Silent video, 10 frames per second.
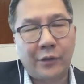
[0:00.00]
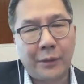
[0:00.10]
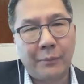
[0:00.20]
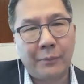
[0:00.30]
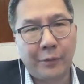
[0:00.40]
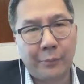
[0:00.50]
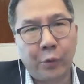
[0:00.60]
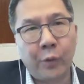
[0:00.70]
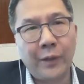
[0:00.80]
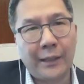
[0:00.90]
people
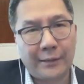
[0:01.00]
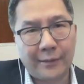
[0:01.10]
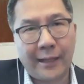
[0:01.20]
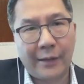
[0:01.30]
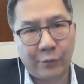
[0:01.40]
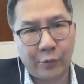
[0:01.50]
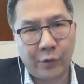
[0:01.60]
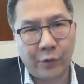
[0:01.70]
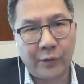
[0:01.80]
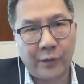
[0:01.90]
reporting into that
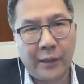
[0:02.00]
role